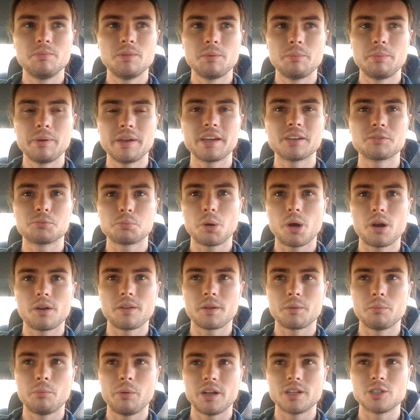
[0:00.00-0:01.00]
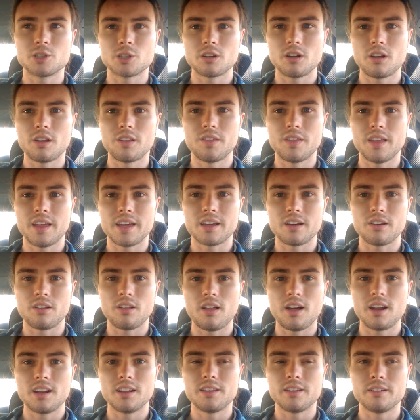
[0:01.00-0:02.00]
the biggest part of their budget on like a
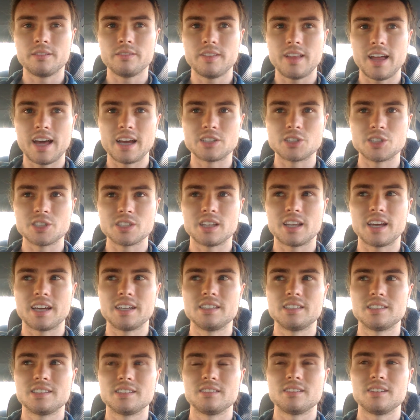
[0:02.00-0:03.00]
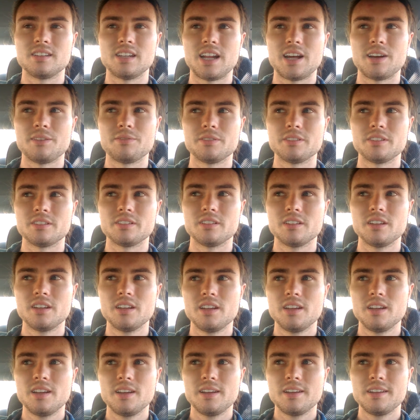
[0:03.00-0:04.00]
lot of the flashy lights and stuff and
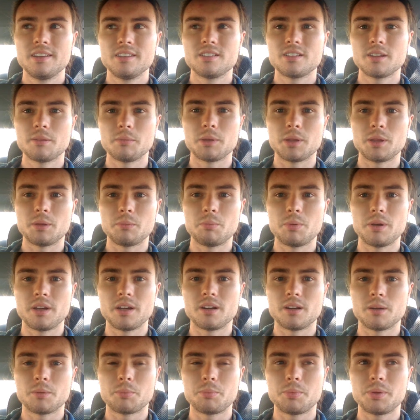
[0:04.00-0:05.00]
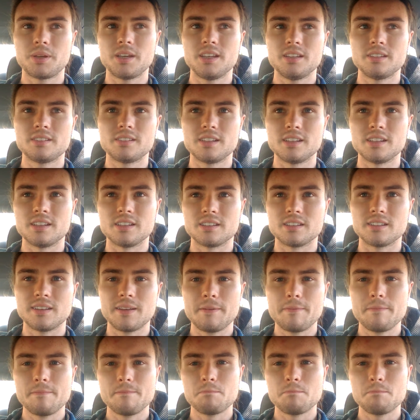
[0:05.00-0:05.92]
some of the bigger pieces,